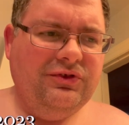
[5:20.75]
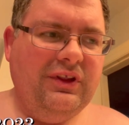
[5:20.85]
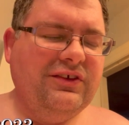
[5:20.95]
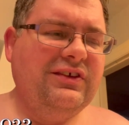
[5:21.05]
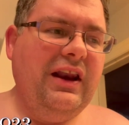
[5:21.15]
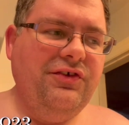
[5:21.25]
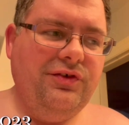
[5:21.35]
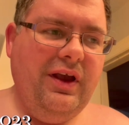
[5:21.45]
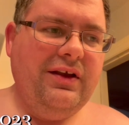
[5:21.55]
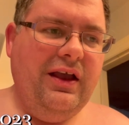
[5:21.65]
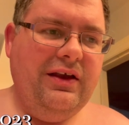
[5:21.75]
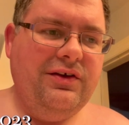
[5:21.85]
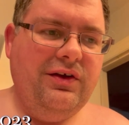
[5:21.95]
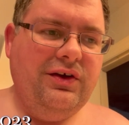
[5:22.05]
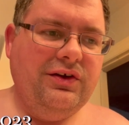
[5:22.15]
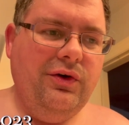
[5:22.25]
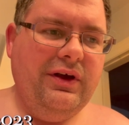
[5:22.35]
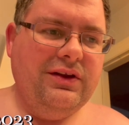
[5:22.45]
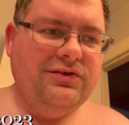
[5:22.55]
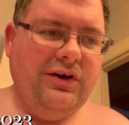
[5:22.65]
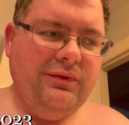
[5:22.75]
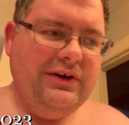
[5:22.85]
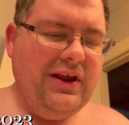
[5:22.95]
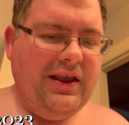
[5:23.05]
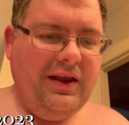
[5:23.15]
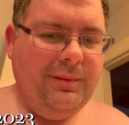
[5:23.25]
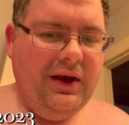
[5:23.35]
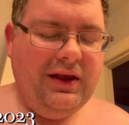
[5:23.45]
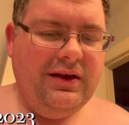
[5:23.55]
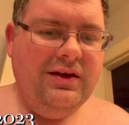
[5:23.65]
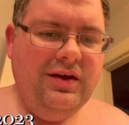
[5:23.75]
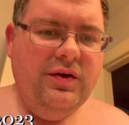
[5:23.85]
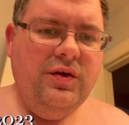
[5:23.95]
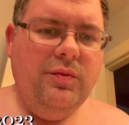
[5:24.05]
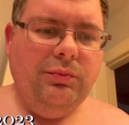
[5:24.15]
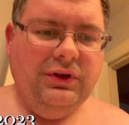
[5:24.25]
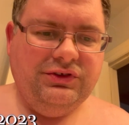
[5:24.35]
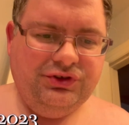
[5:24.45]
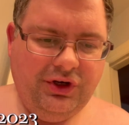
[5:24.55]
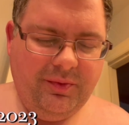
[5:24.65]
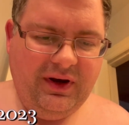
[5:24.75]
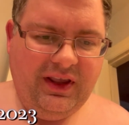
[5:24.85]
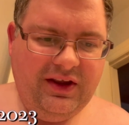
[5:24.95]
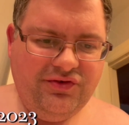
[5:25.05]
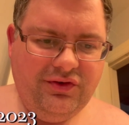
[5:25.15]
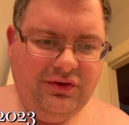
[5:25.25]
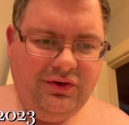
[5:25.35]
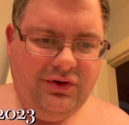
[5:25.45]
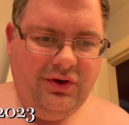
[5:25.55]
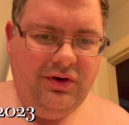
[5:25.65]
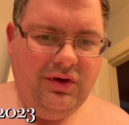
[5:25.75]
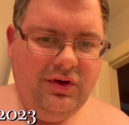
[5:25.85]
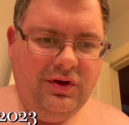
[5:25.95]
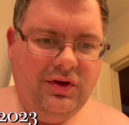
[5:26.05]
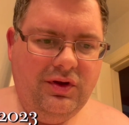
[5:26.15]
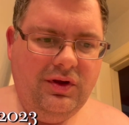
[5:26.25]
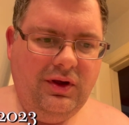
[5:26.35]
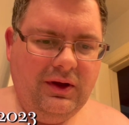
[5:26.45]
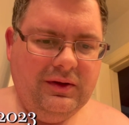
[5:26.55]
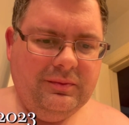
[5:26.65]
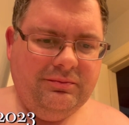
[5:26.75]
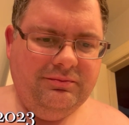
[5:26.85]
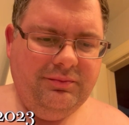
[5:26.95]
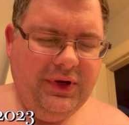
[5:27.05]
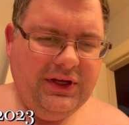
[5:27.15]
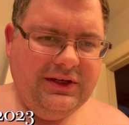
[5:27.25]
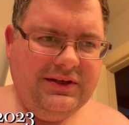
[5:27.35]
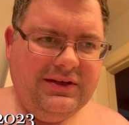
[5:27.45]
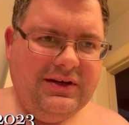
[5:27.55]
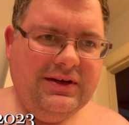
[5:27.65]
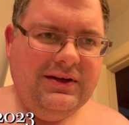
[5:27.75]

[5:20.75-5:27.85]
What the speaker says: They said actually I can go ahead and start retaking my blood sugar medication, but